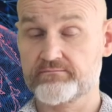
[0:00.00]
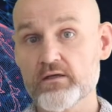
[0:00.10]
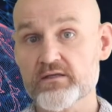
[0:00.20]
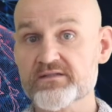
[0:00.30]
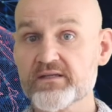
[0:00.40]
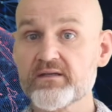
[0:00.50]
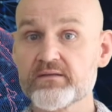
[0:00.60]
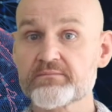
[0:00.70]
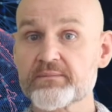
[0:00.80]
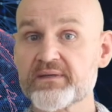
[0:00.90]
Consider
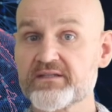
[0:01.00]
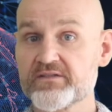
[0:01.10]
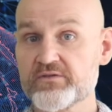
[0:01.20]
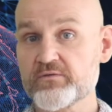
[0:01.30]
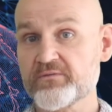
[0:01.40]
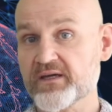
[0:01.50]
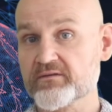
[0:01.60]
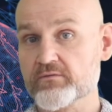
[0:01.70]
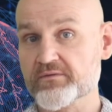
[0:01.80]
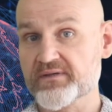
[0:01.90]
implementing two
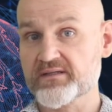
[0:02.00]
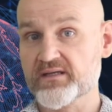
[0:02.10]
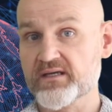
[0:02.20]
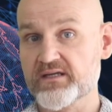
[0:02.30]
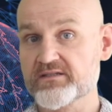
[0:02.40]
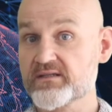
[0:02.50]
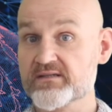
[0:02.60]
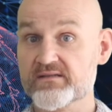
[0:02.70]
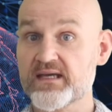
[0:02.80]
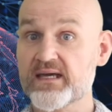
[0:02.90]
factor authentication
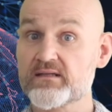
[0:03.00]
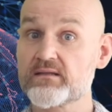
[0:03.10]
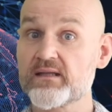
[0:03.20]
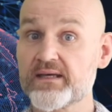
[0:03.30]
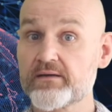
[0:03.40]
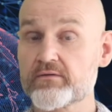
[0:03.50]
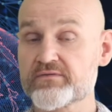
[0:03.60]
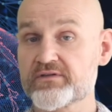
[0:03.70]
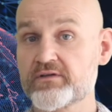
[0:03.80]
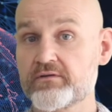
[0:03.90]
as an added layer of
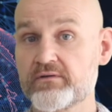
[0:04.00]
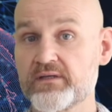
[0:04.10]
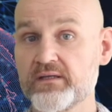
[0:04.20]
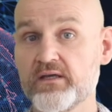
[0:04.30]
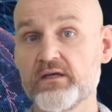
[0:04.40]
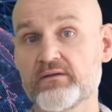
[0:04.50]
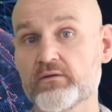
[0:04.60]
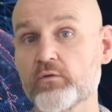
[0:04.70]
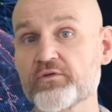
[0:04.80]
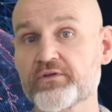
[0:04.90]
security that
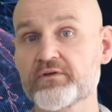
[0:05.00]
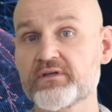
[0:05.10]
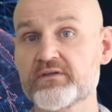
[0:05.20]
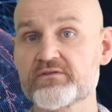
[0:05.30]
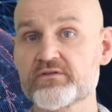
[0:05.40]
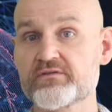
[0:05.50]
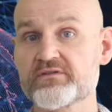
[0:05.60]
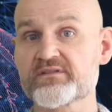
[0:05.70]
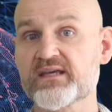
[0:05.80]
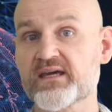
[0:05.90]
also gives
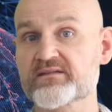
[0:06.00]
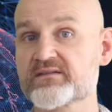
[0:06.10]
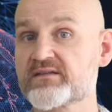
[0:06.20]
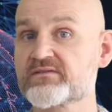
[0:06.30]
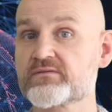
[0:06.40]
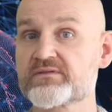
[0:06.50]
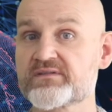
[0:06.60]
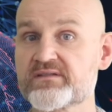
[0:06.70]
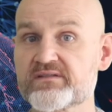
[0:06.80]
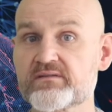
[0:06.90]
users access to a
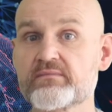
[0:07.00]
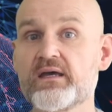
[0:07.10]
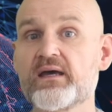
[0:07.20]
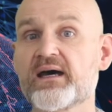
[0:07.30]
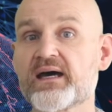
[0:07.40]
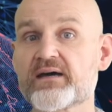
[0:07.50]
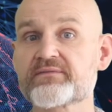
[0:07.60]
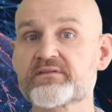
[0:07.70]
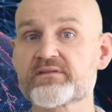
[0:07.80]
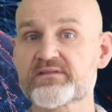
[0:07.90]
system
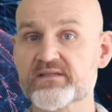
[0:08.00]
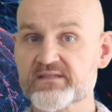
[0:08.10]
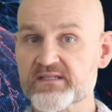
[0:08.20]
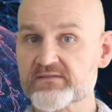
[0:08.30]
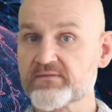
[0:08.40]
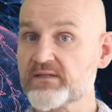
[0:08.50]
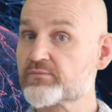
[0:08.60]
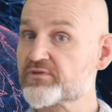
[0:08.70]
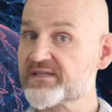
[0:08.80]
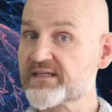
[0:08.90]
after successfully
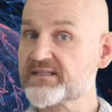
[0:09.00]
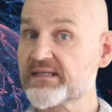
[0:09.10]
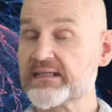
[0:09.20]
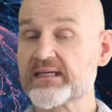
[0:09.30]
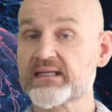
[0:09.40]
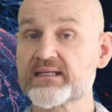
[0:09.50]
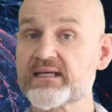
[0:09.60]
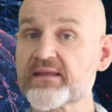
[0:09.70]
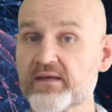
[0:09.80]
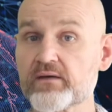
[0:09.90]
presenting
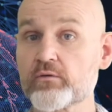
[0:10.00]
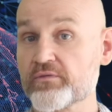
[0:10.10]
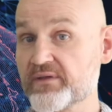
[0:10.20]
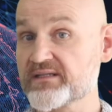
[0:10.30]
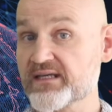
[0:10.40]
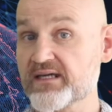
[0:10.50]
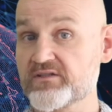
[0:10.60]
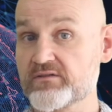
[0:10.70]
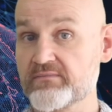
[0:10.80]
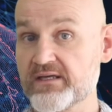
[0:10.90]
another
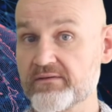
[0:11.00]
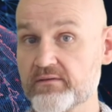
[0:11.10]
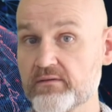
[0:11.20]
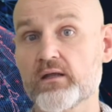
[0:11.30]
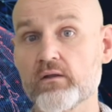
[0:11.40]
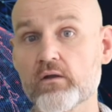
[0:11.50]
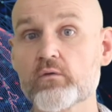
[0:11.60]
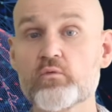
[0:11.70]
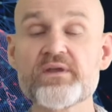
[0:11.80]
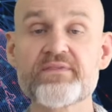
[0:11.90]
authentication method
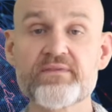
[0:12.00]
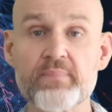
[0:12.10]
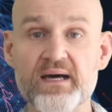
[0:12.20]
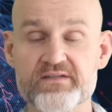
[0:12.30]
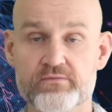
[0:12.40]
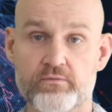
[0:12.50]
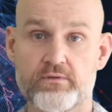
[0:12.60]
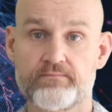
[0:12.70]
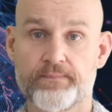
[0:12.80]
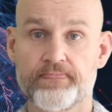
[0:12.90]
along with the password,
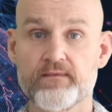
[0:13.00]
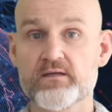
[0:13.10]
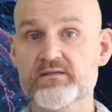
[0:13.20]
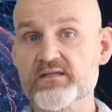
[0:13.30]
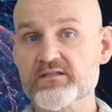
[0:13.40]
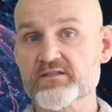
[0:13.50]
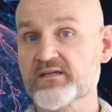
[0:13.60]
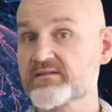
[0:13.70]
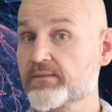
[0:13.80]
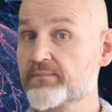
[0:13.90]
such
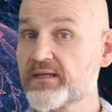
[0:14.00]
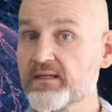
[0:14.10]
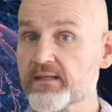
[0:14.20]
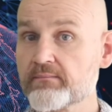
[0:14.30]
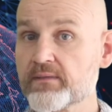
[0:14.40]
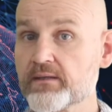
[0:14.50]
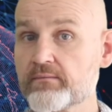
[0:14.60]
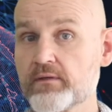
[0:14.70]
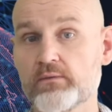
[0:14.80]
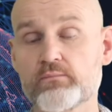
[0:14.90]
as a PIN number,
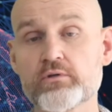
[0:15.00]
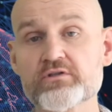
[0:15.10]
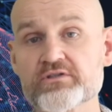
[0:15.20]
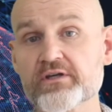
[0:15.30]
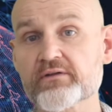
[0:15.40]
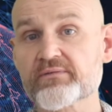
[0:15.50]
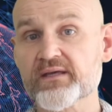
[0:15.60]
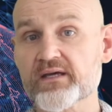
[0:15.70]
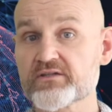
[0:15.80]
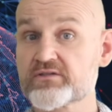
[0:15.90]
push
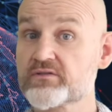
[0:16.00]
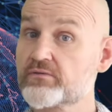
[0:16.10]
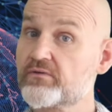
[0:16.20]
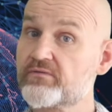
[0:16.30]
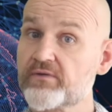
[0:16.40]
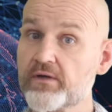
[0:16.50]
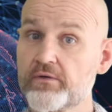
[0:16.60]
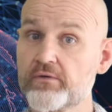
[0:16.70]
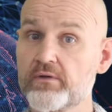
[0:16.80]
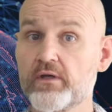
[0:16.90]
notification to a
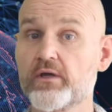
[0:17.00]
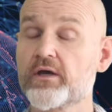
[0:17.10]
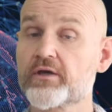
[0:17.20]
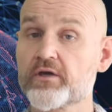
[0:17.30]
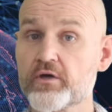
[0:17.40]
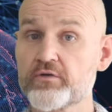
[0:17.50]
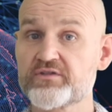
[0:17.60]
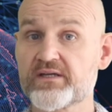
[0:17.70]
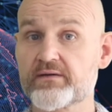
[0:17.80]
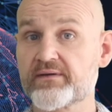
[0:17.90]
phone, a code
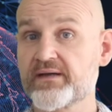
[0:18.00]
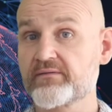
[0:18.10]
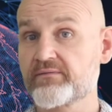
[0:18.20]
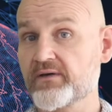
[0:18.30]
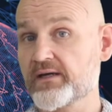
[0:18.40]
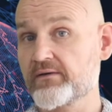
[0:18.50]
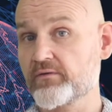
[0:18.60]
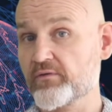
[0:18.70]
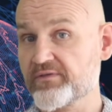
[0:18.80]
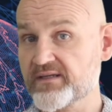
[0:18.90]
generated via an
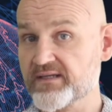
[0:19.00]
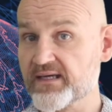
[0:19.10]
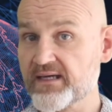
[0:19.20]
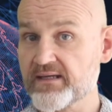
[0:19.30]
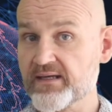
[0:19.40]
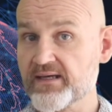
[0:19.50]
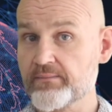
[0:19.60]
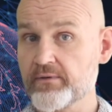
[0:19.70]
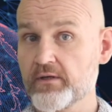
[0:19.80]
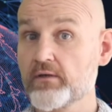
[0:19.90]
authenticator app,
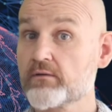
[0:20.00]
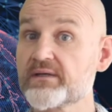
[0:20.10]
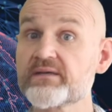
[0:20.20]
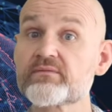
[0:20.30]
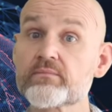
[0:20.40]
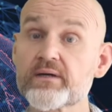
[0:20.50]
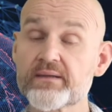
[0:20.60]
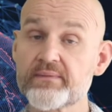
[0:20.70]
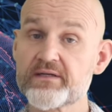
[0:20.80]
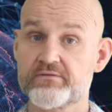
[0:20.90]
or even
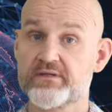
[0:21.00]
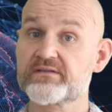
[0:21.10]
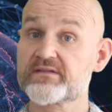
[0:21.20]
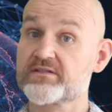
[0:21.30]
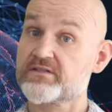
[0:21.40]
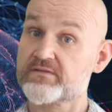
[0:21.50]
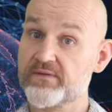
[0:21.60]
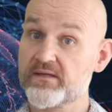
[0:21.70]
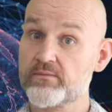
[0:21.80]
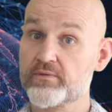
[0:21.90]
biometrics such as
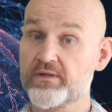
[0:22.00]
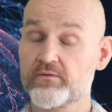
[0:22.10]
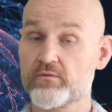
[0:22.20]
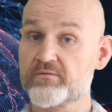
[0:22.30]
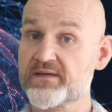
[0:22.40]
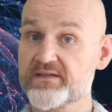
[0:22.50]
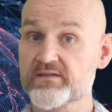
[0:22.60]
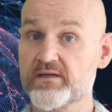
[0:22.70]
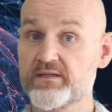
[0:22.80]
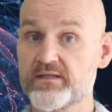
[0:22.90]
fingerprint or Face
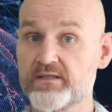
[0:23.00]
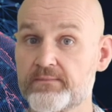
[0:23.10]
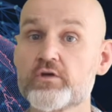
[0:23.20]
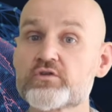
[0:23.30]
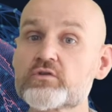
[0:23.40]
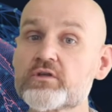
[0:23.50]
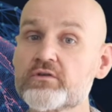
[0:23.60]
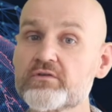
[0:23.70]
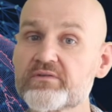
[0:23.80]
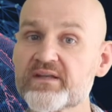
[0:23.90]
ID. Should a
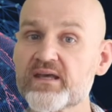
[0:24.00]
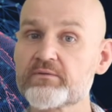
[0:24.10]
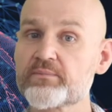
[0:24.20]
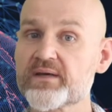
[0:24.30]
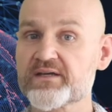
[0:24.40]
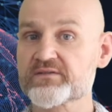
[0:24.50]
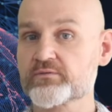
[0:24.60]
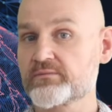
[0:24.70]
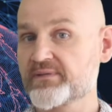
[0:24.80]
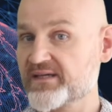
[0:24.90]
username and
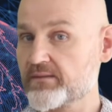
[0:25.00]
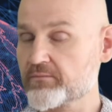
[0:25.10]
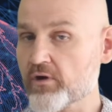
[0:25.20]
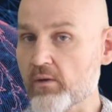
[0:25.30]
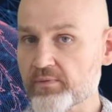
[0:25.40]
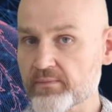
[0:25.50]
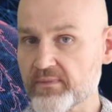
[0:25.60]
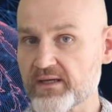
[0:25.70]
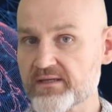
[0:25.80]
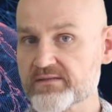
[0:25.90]
password become
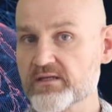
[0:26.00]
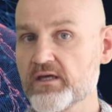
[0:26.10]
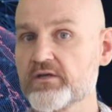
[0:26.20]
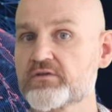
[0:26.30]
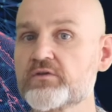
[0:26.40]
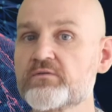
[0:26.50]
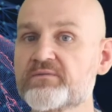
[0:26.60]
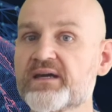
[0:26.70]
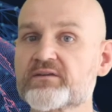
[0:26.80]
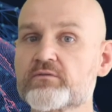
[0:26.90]
compromised, two
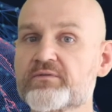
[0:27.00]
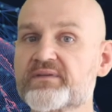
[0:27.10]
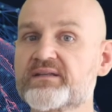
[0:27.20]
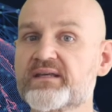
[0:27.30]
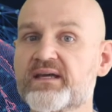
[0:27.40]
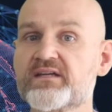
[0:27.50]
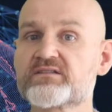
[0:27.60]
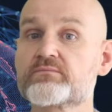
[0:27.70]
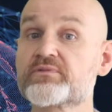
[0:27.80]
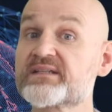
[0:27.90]
factor
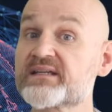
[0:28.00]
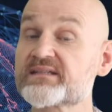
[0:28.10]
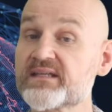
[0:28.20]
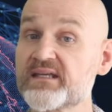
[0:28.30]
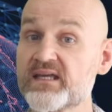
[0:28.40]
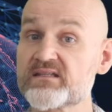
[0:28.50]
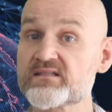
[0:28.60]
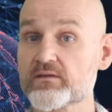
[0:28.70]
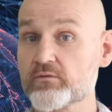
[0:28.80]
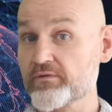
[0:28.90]
authentication protects against
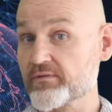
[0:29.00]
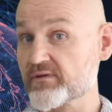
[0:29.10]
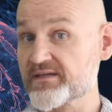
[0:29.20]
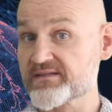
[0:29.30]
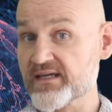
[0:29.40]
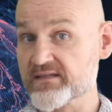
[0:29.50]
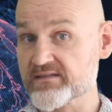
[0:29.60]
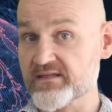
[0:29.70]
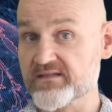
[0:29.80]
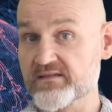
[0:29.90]
unauthorized
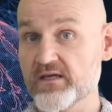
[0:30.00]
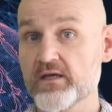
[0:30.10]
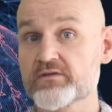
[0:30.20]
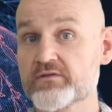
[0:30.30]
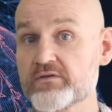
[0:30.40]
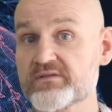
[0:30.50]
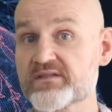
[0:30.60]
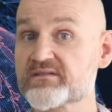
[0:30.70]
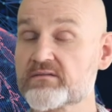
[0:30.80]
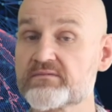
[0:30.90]
access to
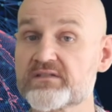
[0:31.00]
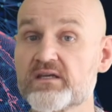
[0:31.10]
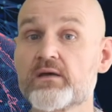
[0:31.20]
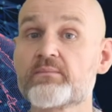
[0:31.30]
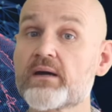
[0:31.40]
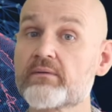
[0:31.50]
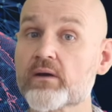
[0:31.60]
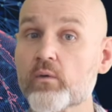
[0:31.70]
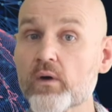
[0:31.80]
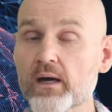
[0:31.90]
systems by
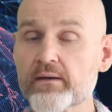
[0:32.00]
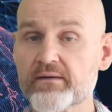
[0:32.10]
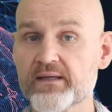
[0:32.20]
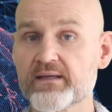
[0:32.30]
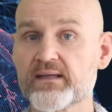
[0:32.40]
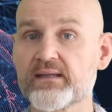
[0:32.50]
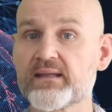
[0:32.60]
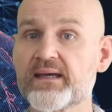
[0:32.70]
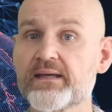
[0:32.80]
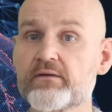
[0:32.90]
requiring a
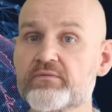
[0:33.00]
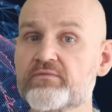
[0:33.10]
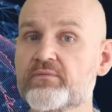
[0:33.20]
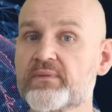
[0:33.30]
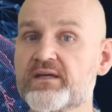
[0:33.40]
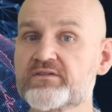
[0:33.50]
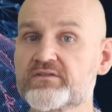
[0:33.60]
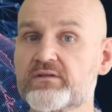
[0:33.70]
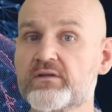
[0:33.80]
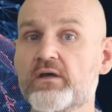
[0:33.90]
layer of
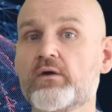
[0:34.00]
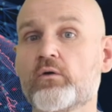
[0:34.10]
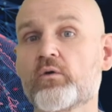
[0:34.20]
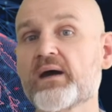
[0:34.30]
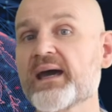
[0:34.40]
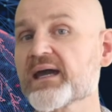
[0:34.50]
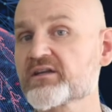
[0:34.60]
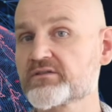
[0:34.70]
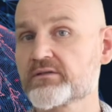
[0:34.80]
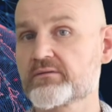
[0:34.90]
information or
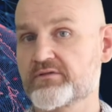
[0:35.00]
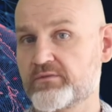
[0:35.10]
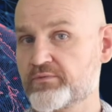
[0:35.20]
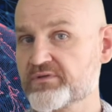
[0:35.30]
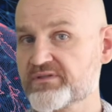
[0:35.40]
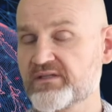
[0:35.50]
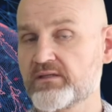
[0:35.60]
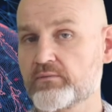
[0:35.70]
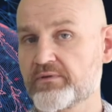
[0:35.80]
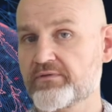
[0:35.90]
action to
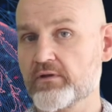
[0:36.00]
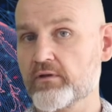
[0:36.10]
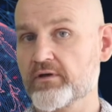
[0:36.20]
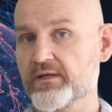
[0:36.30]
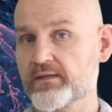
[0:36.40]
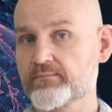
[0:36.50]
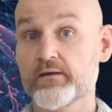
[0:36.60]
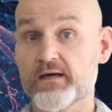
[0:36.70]
proceed with the login.